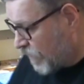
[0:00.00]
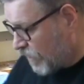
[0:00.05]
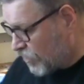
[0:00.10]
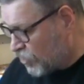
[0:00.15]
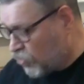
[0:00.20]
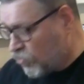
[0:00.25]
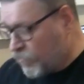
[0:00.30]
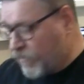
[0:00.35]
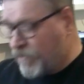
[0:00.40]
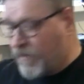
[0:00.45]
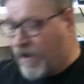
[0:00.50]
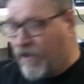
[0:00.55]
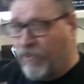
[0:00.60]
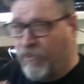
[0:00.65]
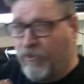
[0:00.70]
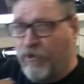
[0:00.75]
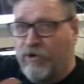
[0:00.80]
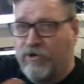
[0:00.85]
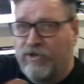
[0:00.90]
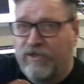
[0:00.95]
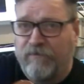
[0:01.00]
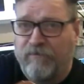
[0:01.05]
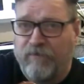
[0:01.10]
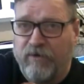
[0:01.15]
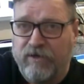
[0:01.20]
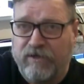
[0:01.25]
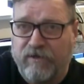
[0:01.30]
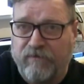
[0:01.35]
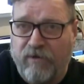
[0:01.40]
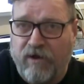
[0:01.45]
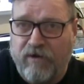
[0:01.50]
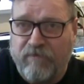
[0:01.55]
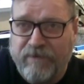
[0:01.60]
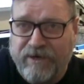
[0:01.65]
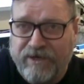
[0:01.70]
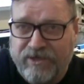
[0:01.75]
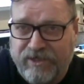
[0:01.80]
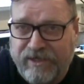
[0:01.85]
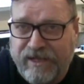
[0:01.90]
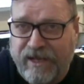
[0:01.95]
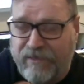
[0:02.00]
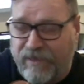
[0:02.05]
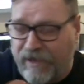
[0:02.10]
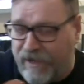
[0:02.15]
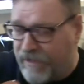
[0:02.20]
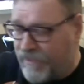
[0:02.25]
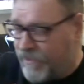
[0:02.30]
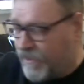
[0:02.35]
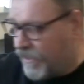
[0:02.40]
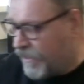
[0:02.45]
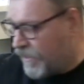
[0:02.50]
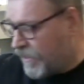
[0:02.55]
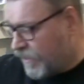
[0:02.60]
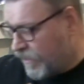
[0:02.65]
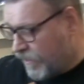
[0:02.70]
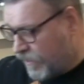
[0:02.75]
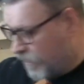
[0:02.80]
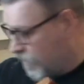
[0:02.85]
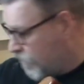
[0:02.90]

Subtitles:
that took me about 35 minutes to get that in there,